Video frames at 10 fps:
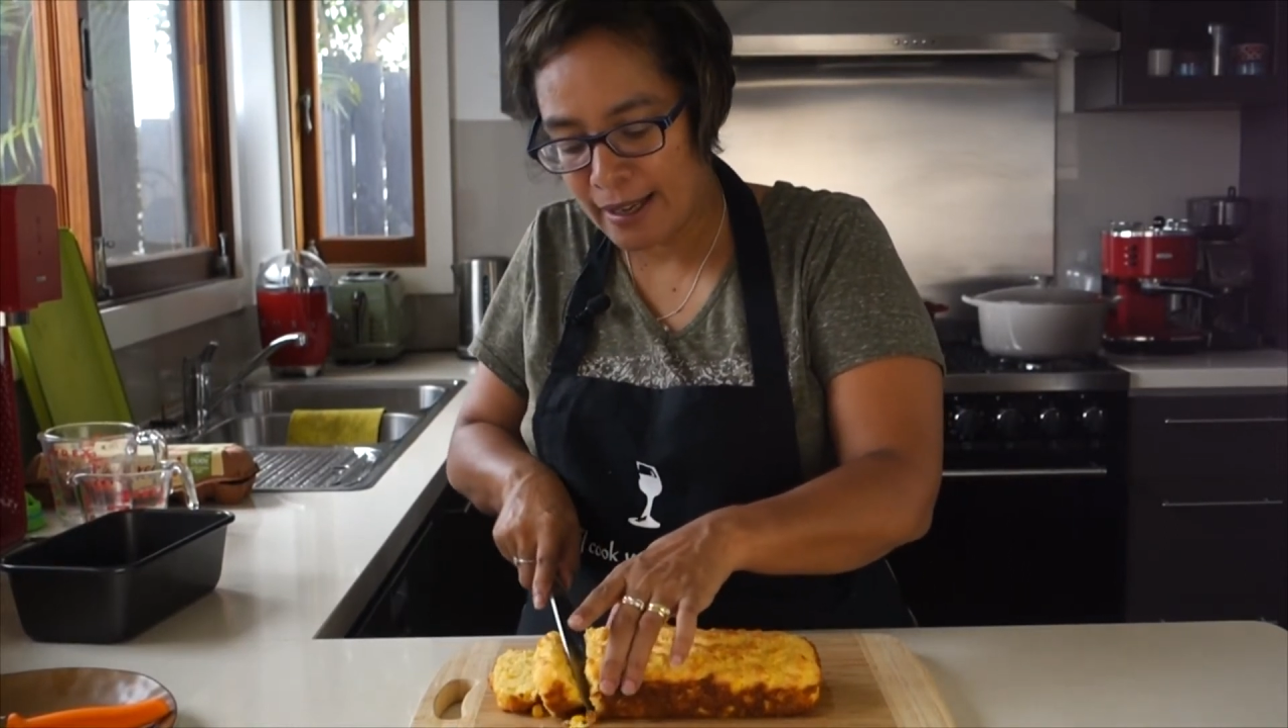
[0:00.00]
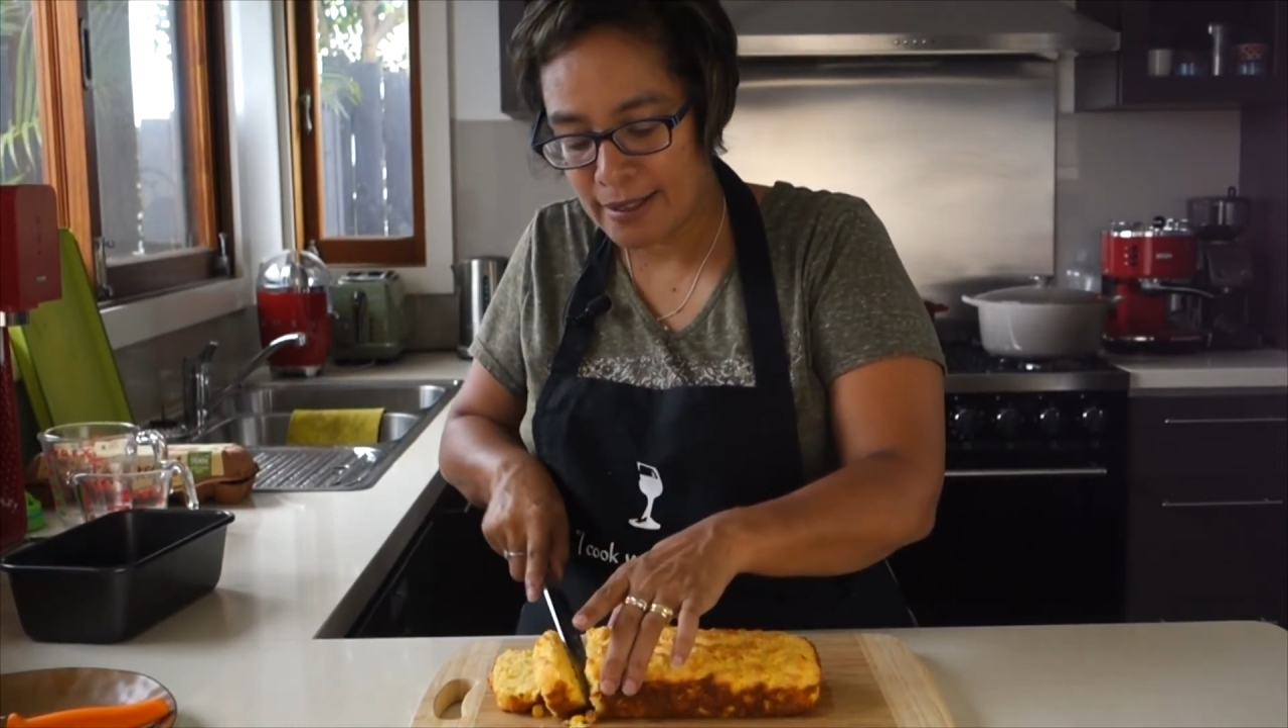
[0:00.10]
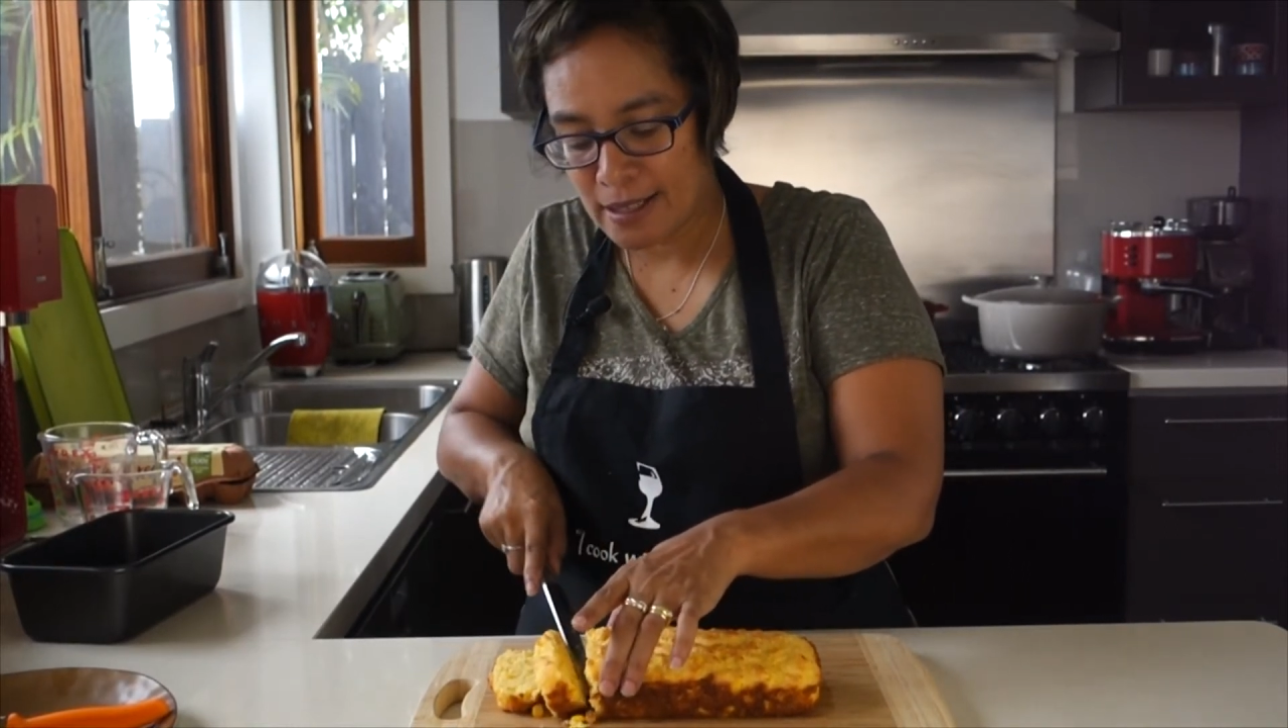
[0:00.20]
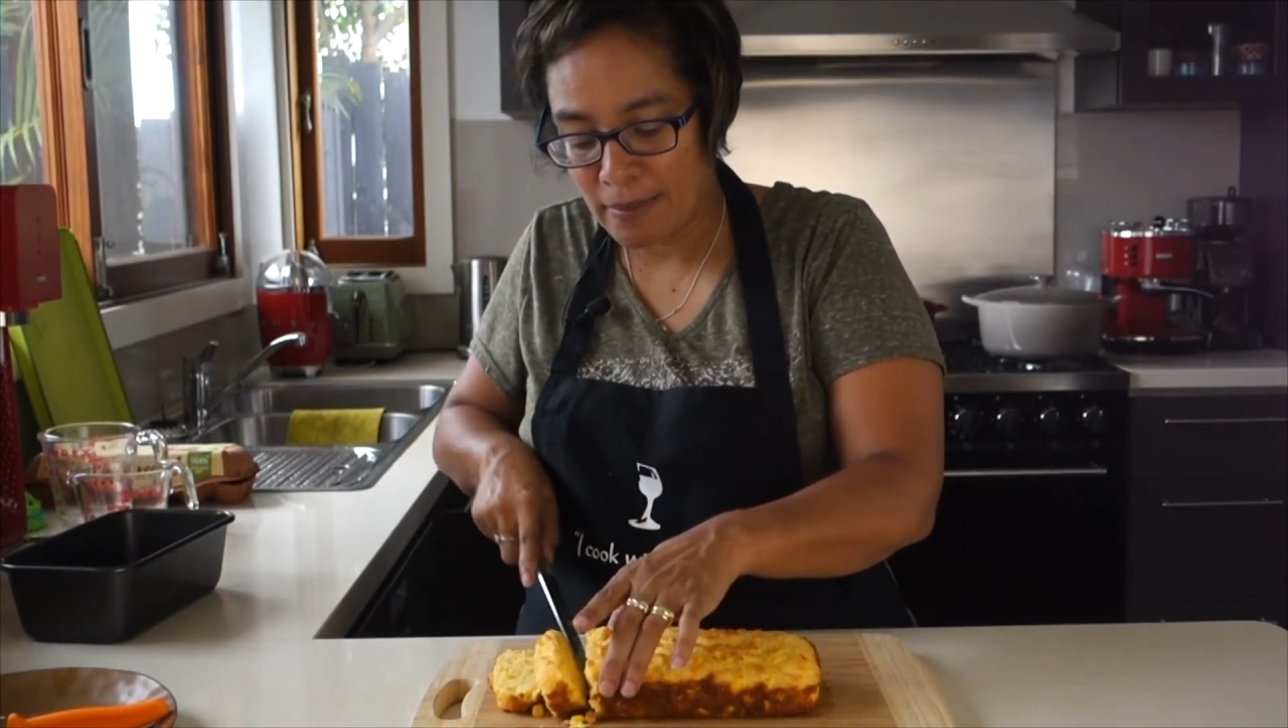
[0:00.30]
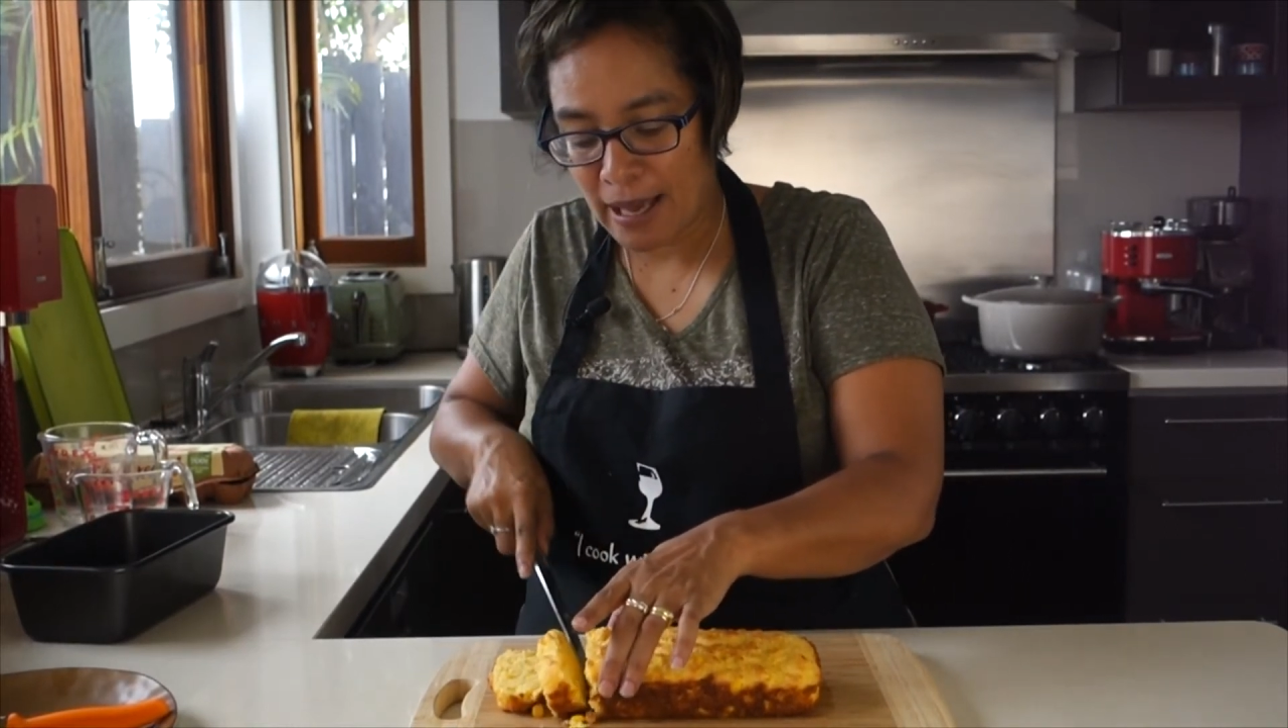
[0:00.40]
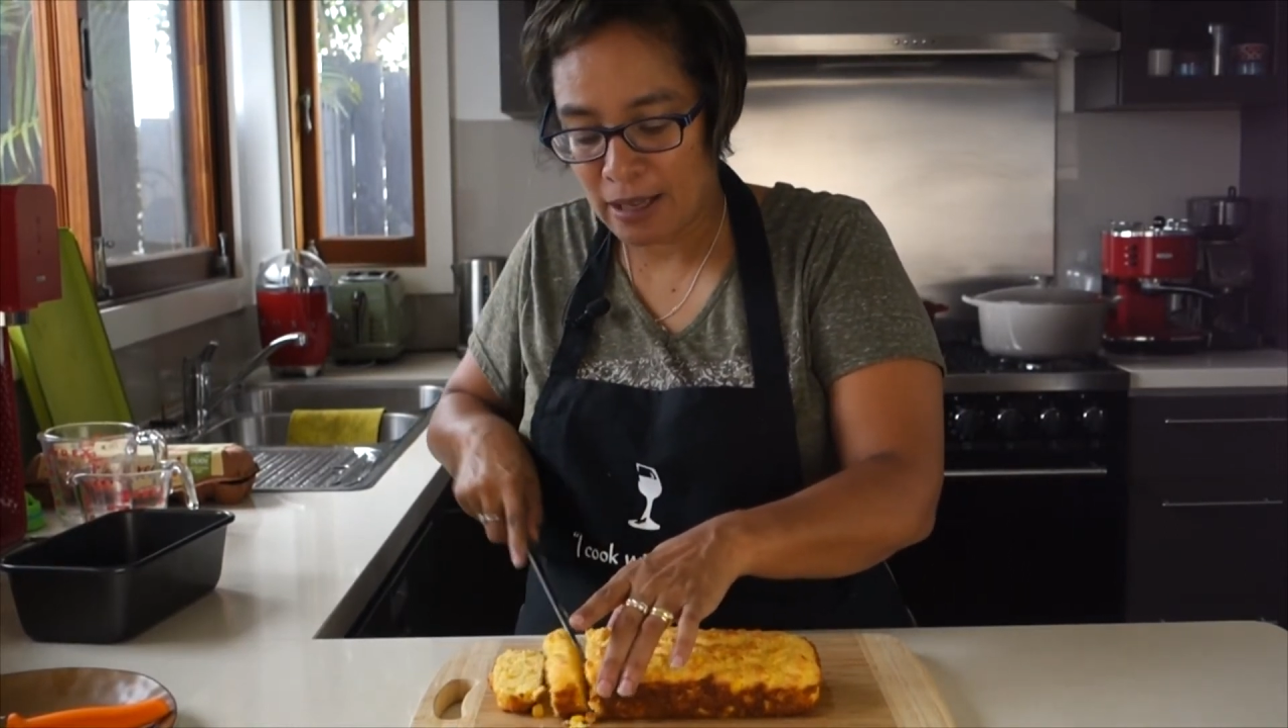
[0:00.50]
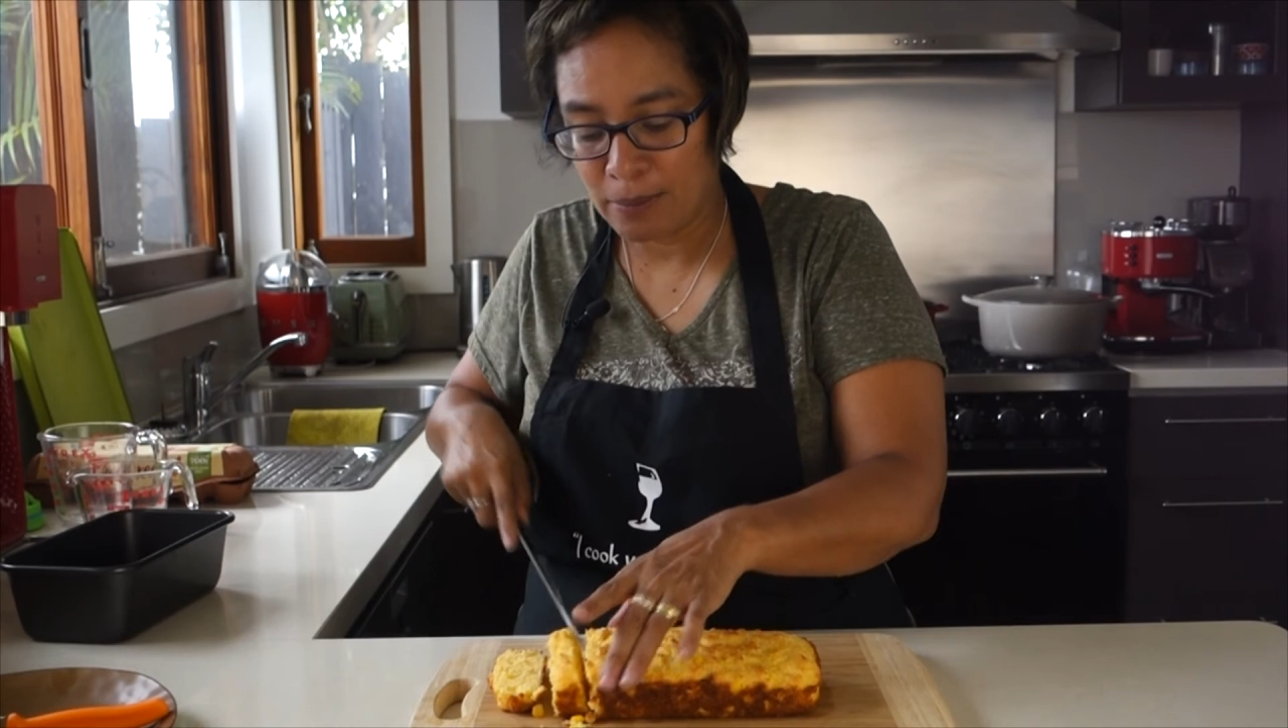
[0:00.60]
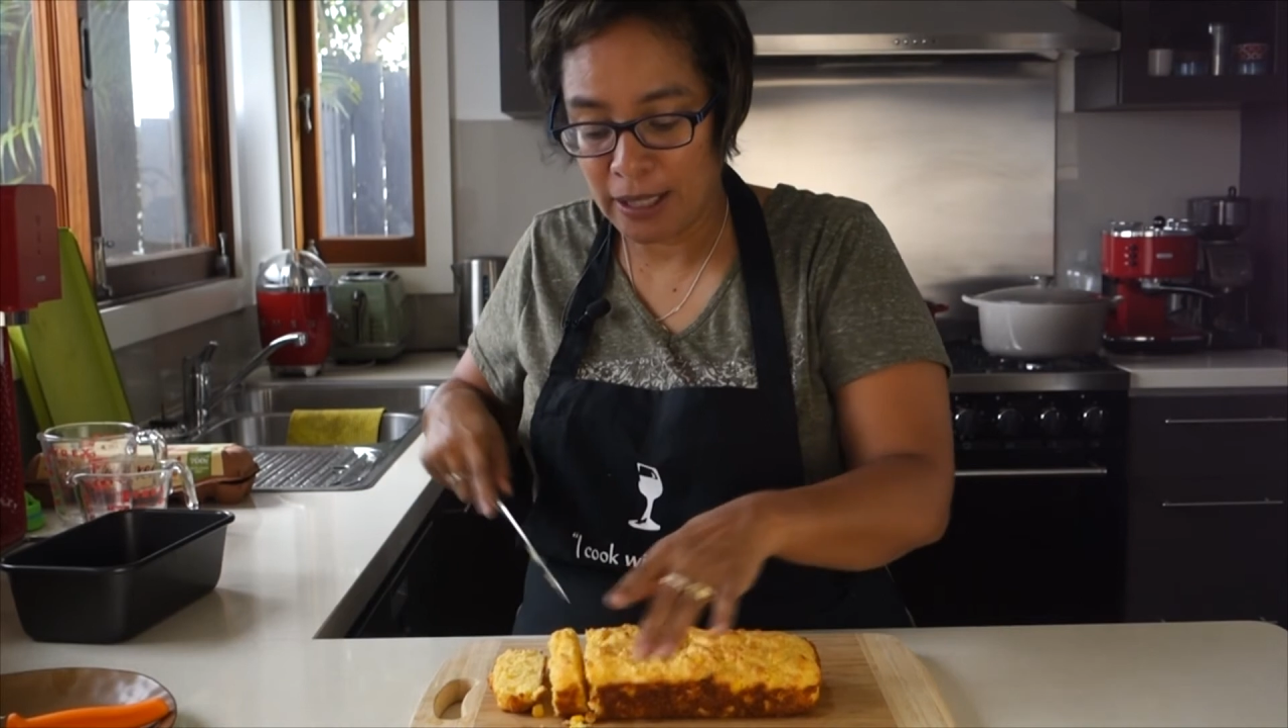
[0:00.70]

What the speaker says: jalapeno